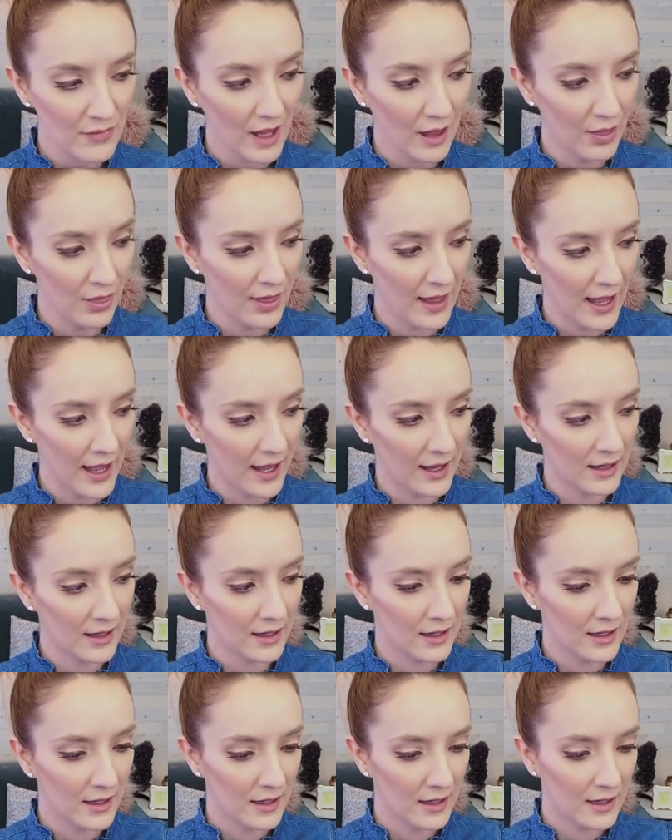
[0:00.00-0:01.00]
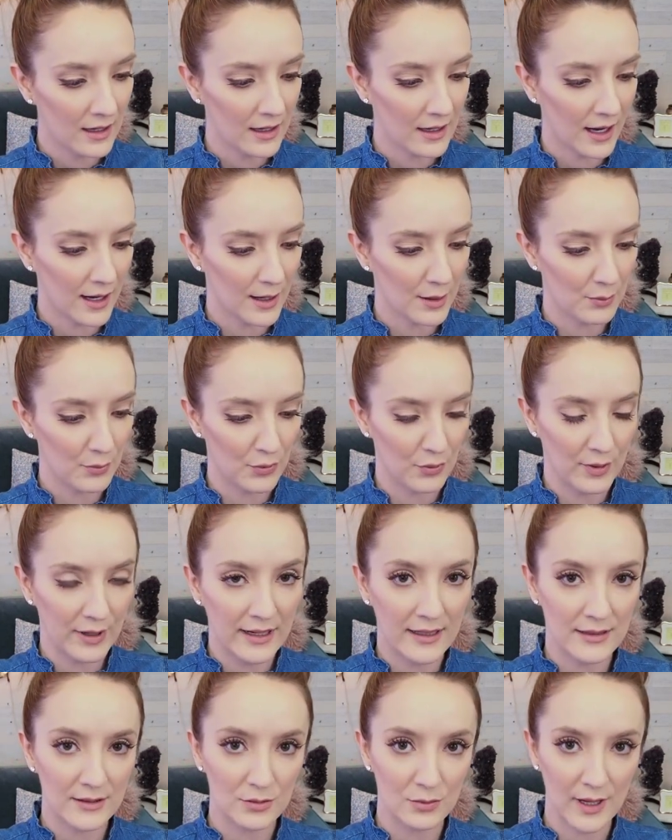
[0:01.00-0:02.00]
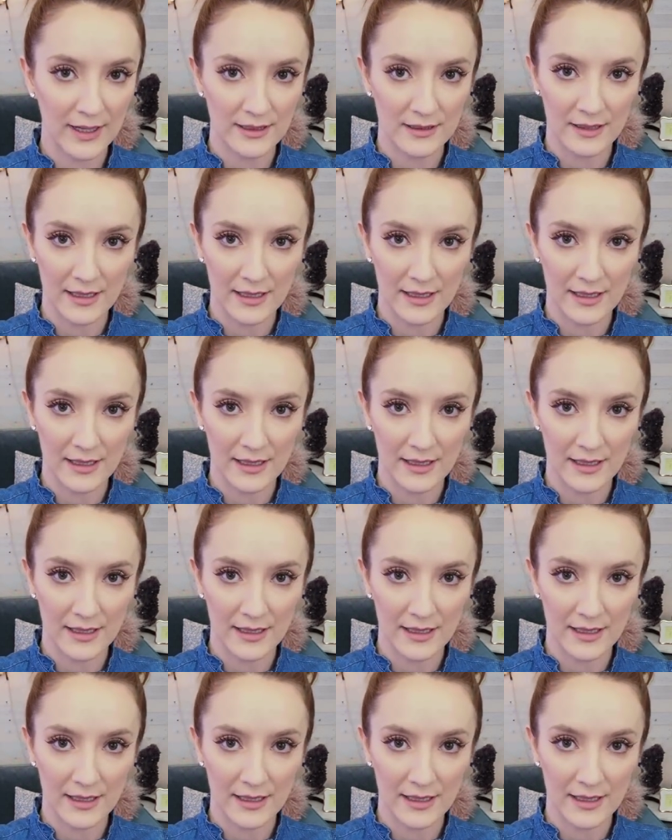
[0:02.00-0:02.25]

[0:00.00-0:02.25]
that kind of bring us right to